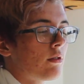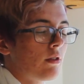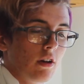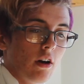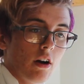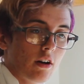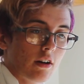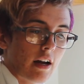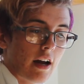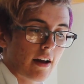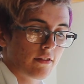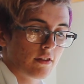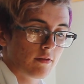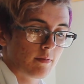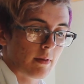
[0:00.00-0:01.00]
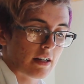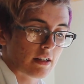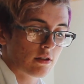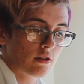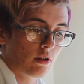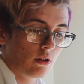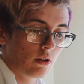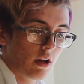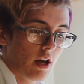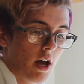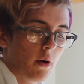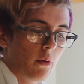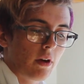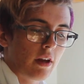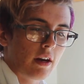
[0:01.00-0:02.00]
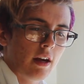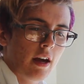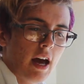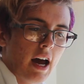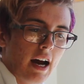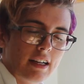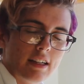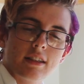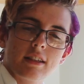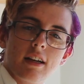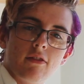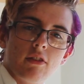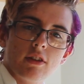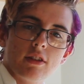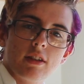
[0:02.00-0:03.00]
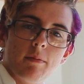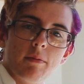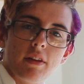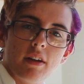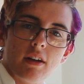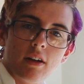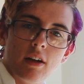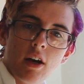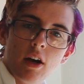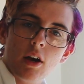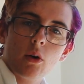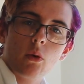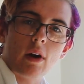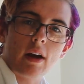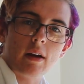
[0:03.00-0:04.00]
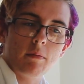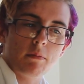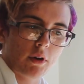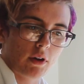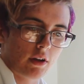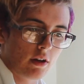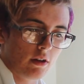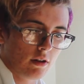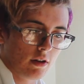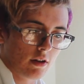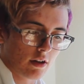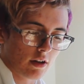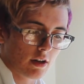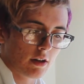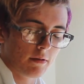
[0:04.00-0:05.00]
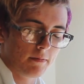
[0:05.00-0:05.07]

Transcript: through the archives of my soul when I discovered something quite peculiar.